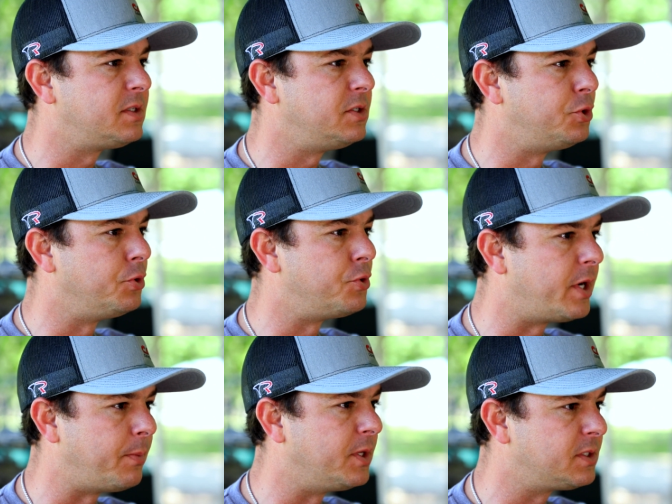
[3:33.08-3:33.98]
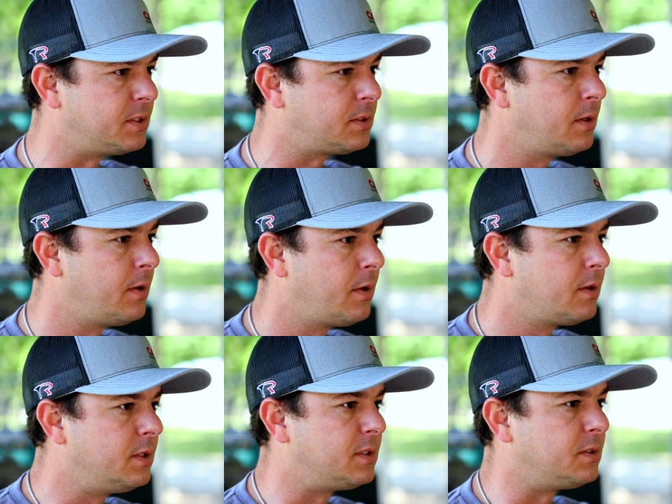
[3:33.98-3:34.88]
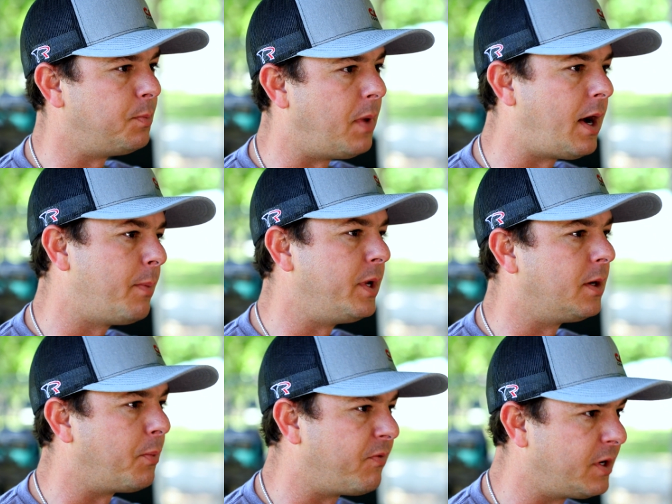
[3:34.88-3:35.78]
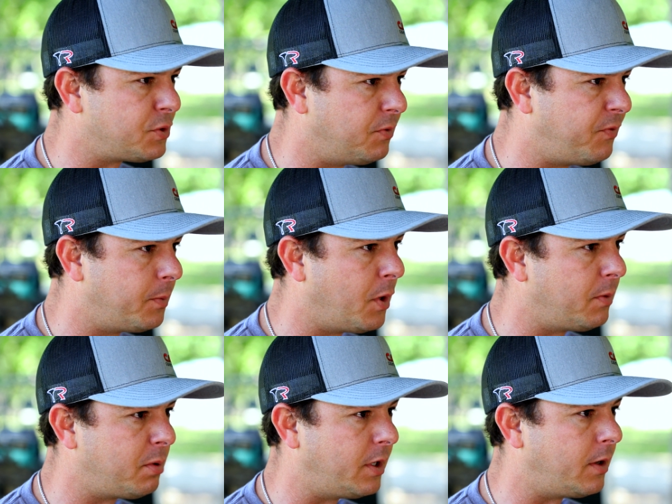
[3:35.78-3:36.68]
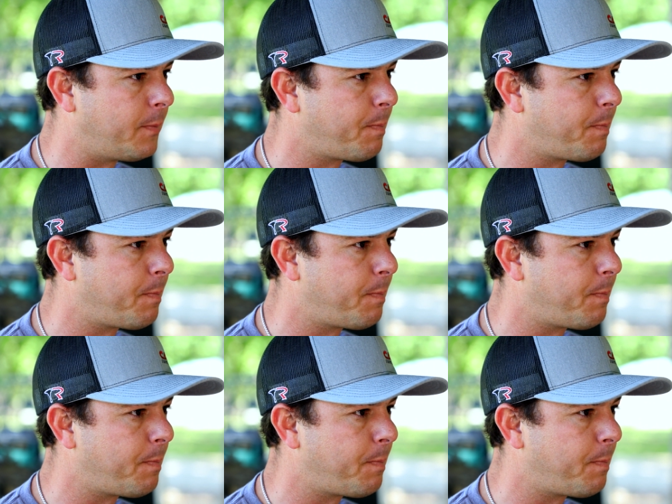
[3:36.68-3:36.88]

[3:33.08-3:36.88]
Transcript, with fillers: This is your dream. This is this is my being a professional football player.